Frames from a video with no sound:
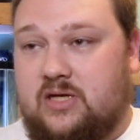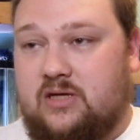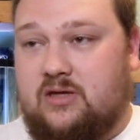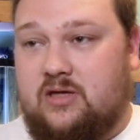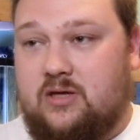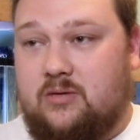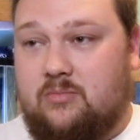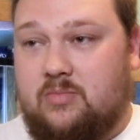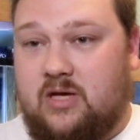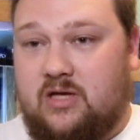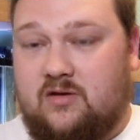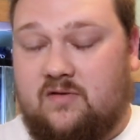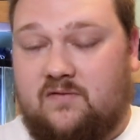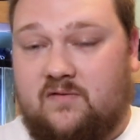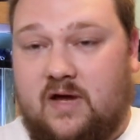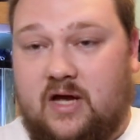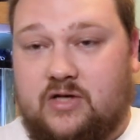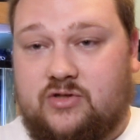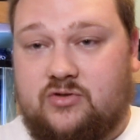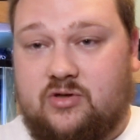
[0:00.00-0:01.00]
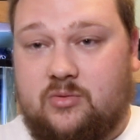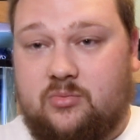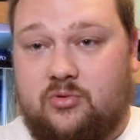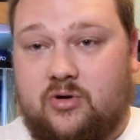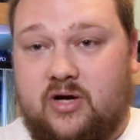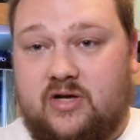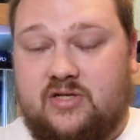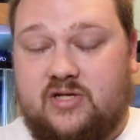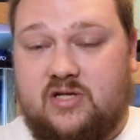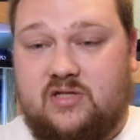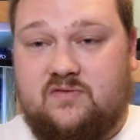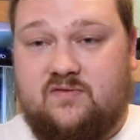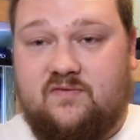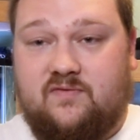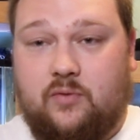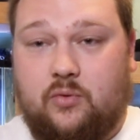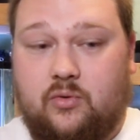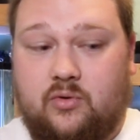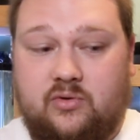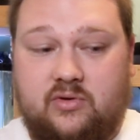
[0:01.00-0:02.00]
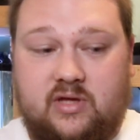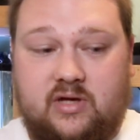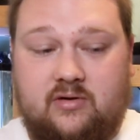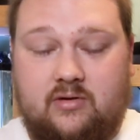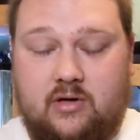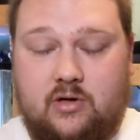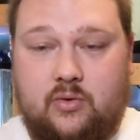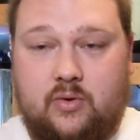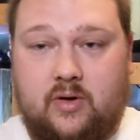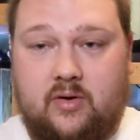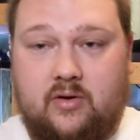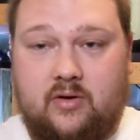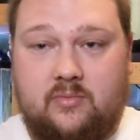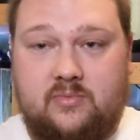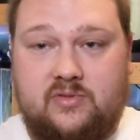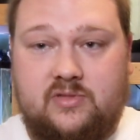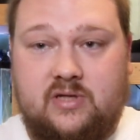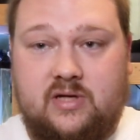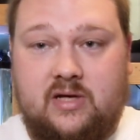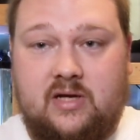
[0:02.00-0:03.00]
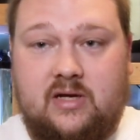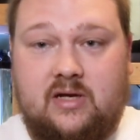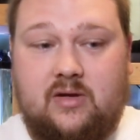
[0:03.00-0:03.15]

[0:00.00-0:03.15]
in the manufacturing process for their aquariums,